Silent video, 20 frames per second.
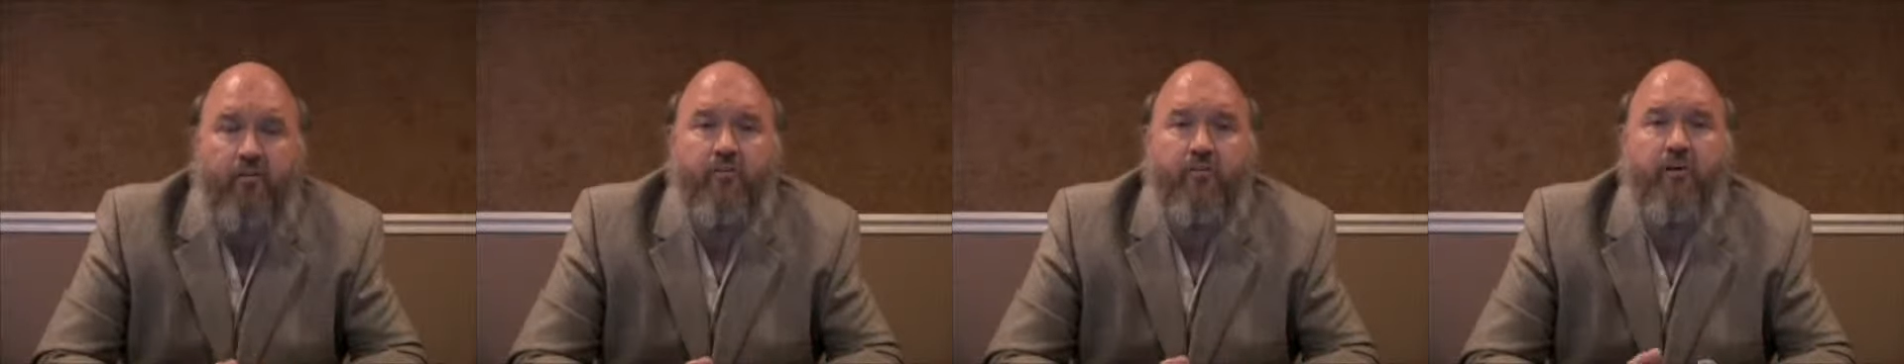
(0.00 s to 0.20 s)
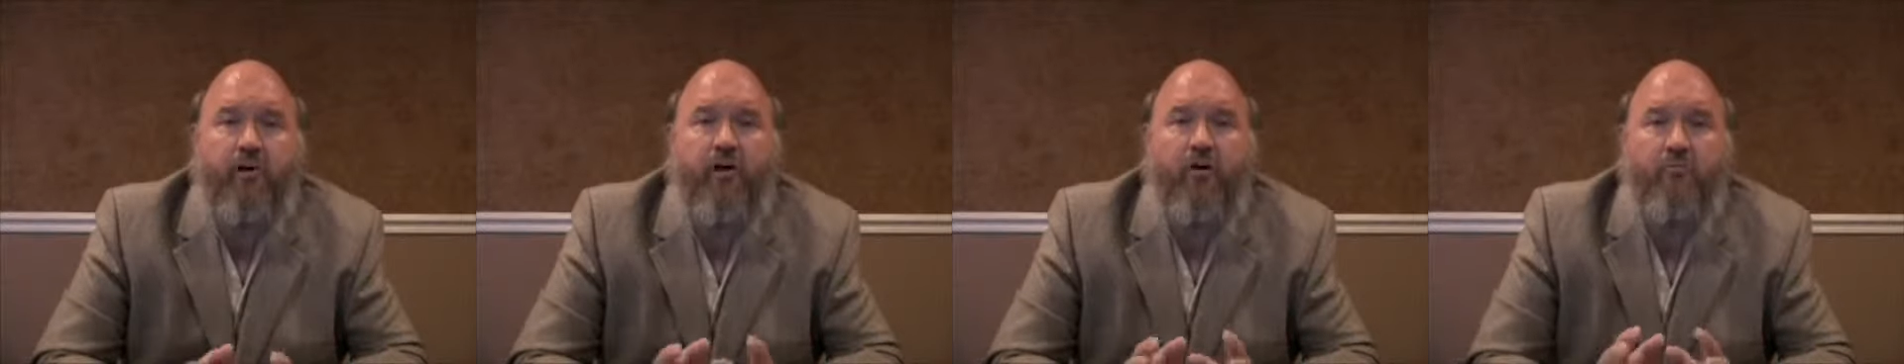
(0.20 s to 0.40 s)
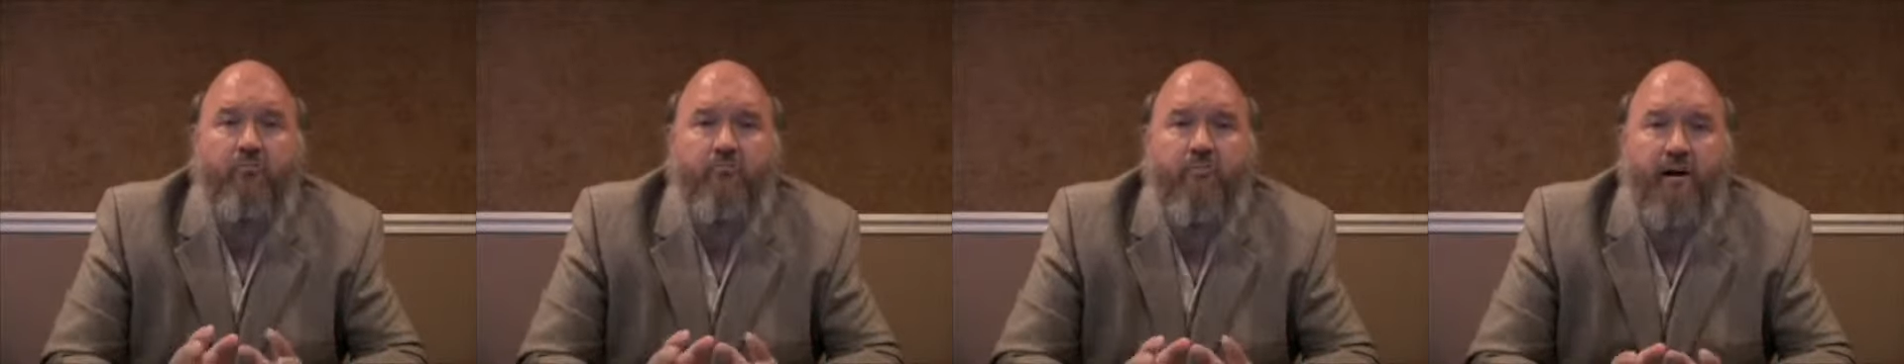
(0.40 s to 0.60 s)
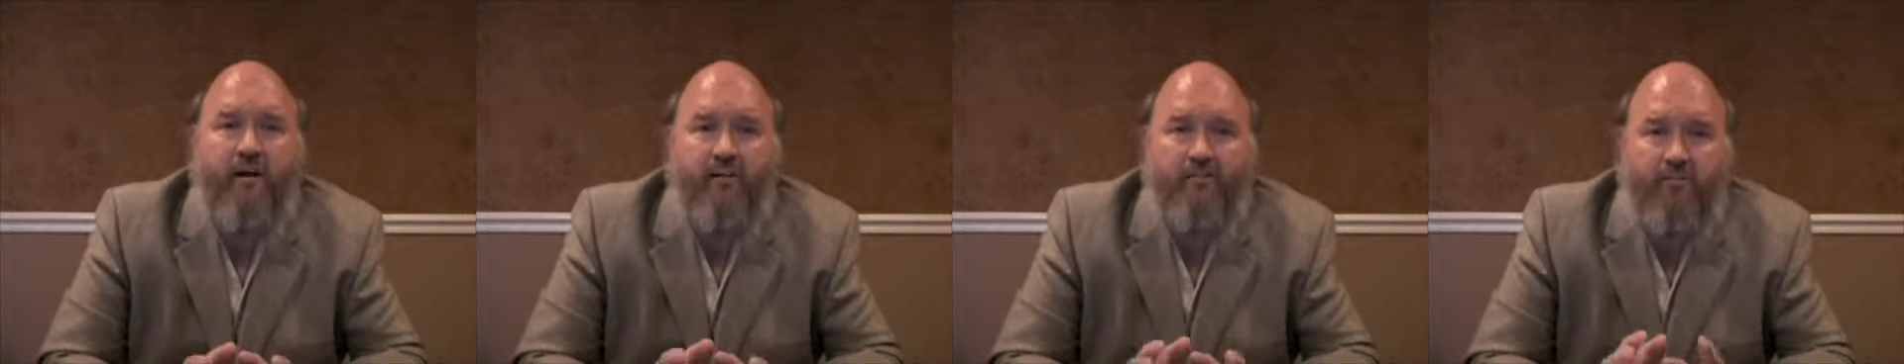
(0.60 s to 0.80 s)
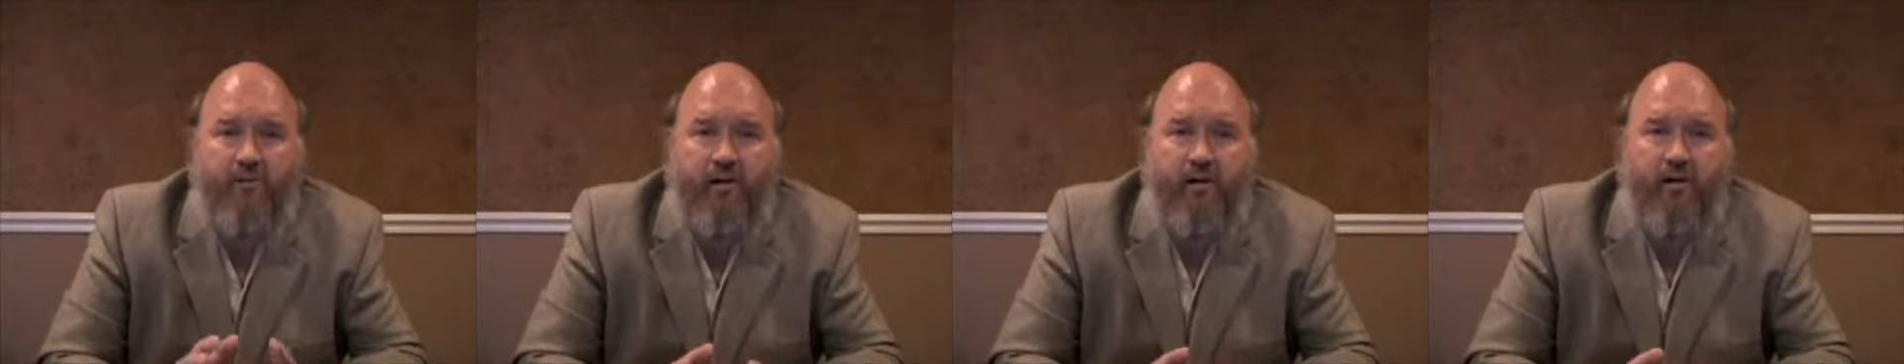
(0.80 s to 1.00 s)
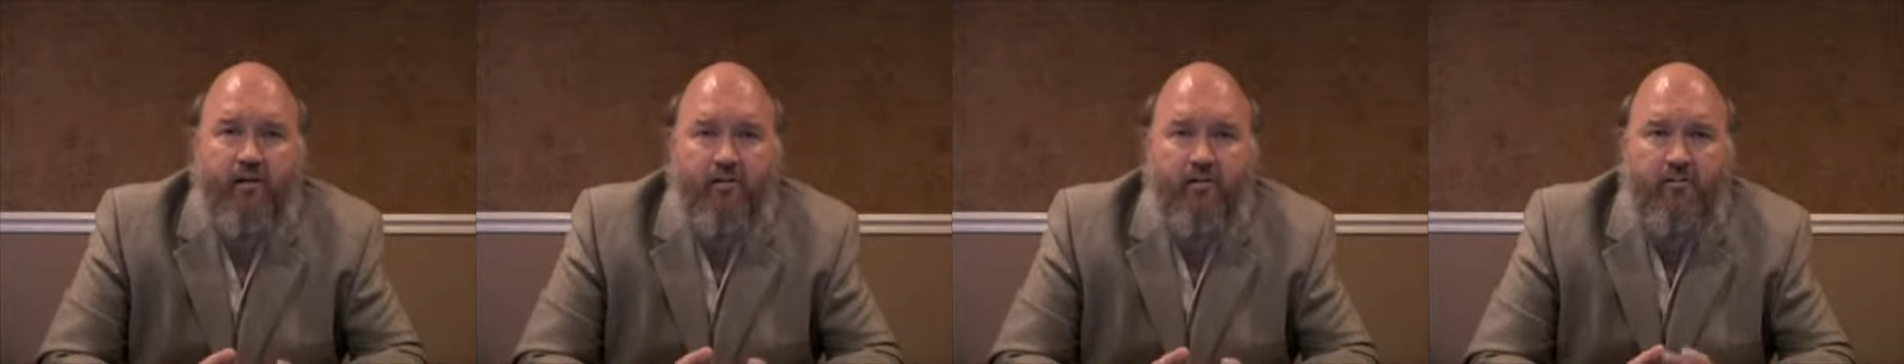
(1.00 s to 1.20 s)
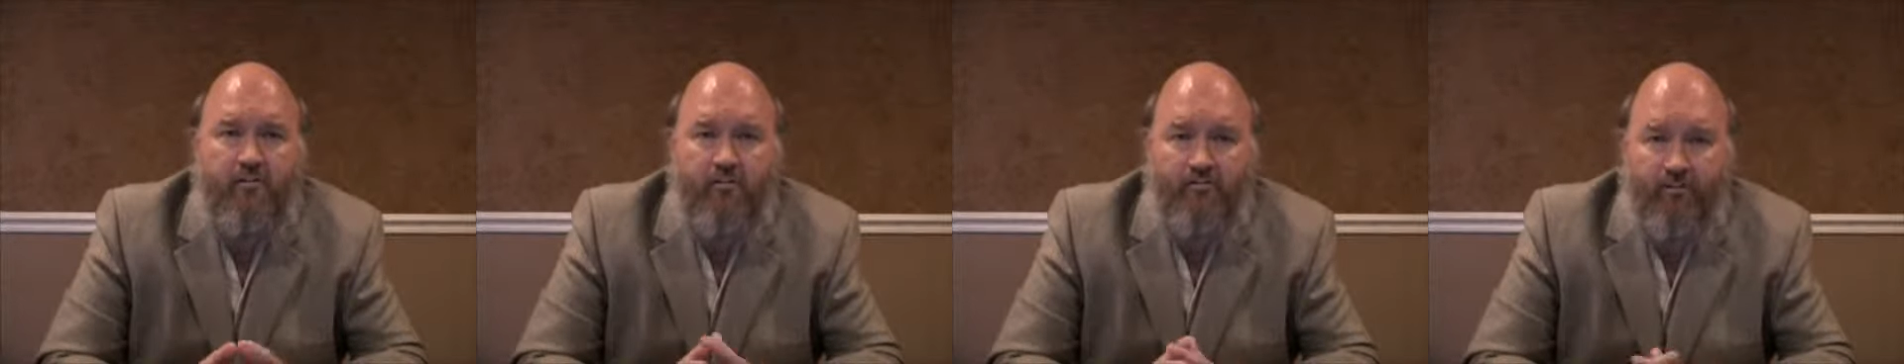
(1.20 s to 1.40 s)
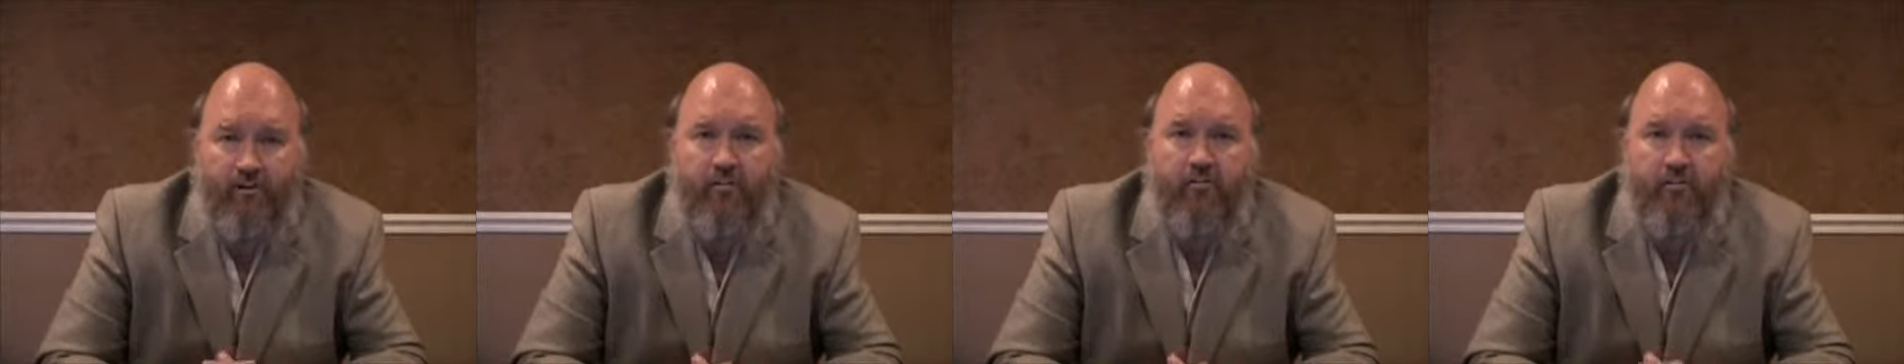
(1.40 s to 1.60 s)
to help maintain
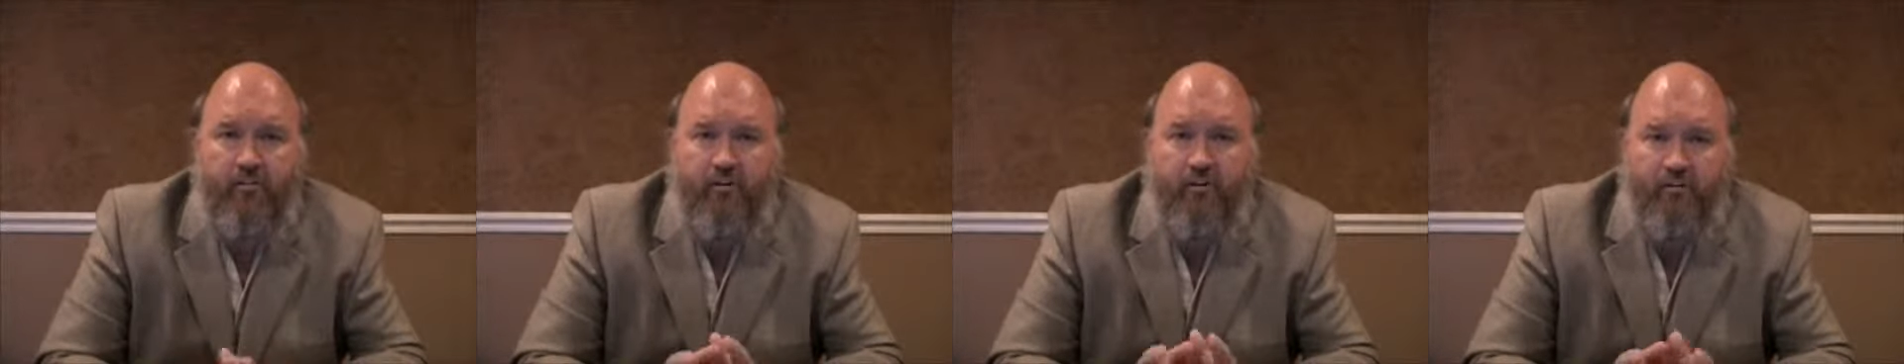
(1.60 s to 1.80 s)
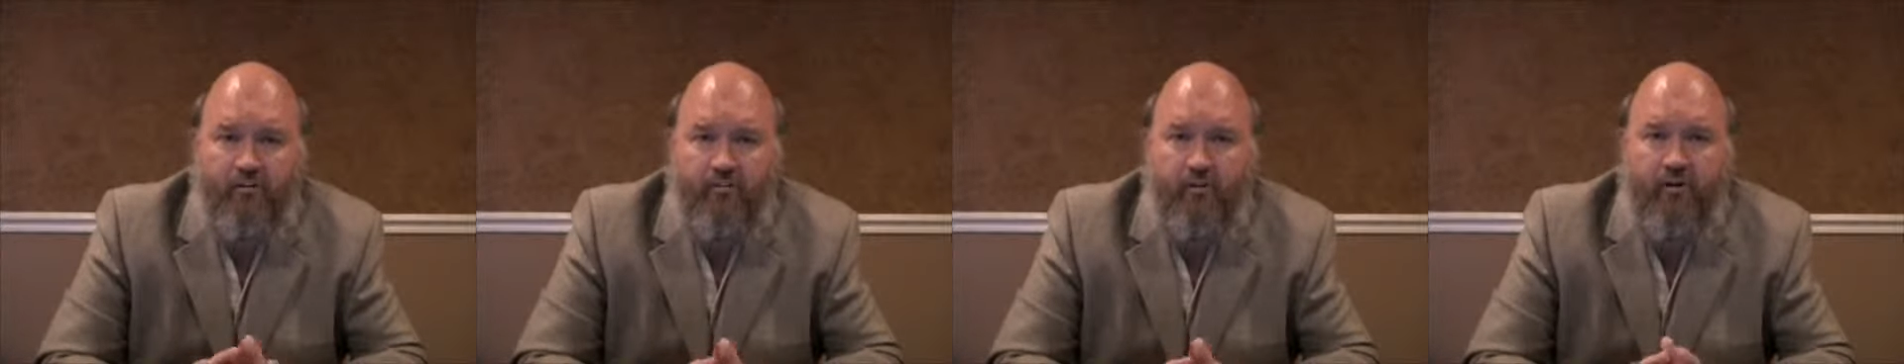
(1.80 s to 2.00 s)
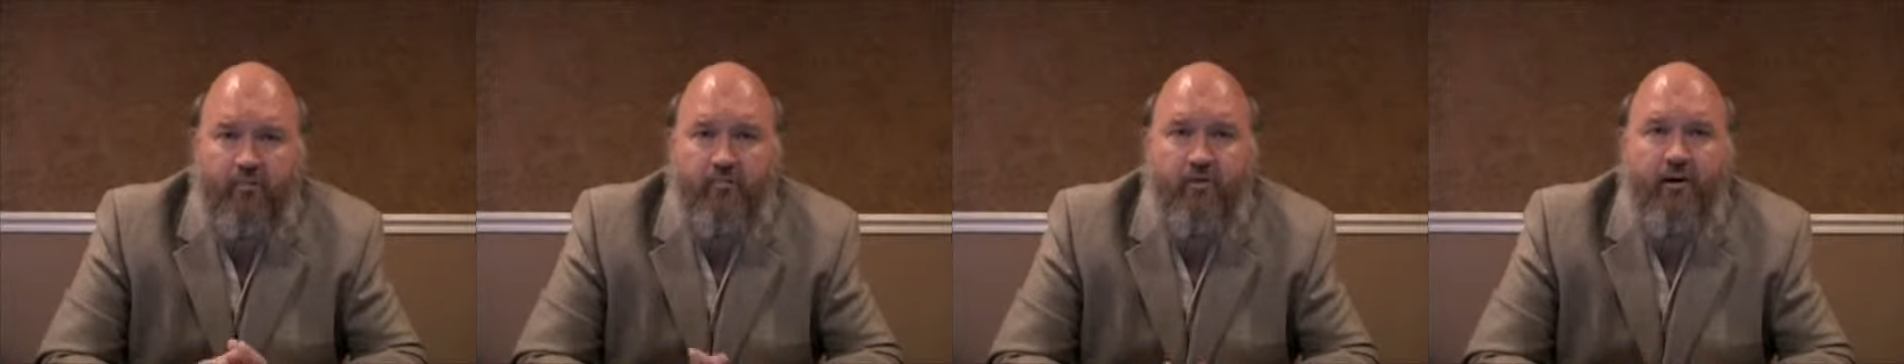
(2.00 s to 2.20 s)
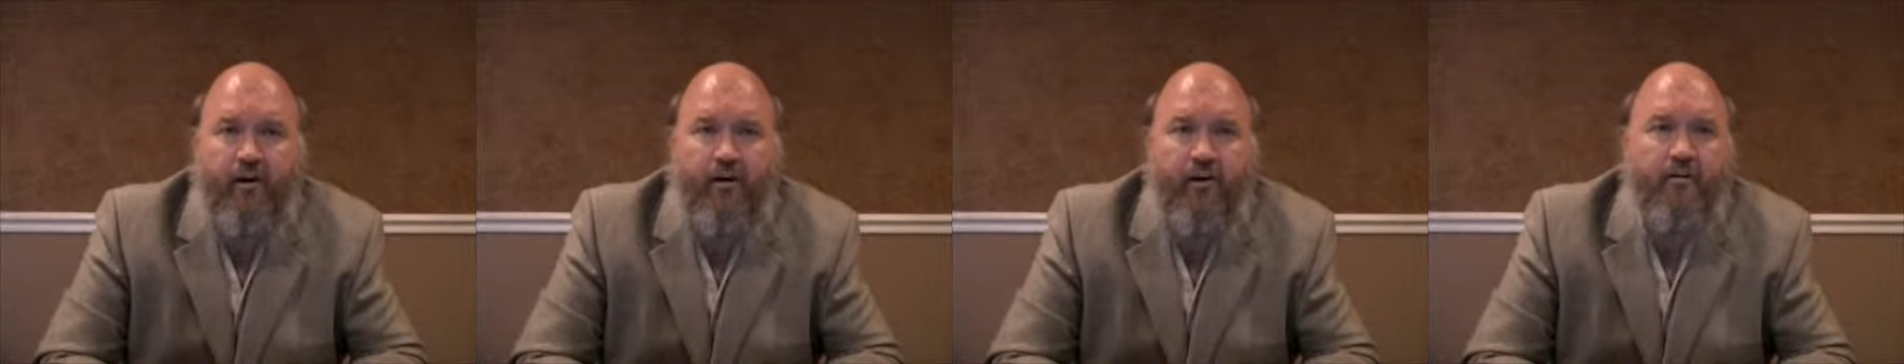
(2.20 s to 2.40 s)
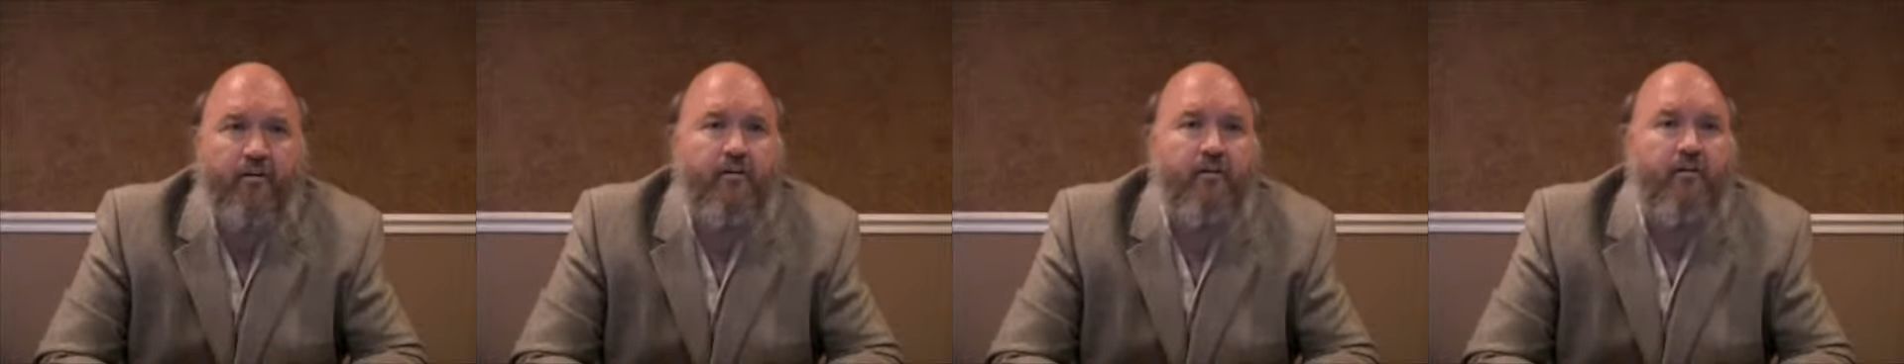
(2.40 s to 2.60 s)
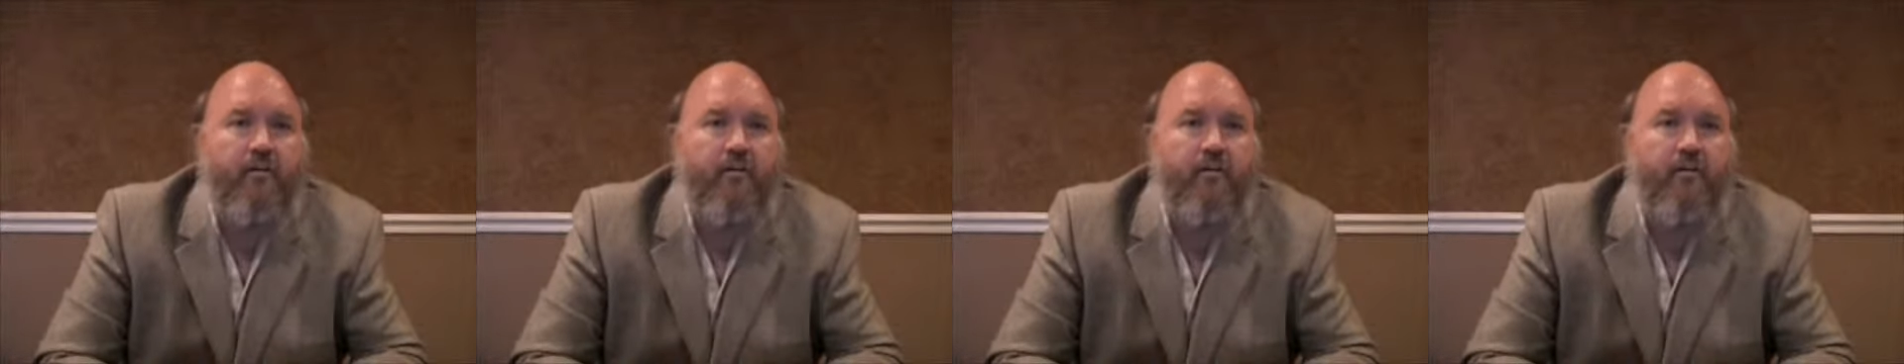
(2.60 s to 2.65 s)
the functioning of their brain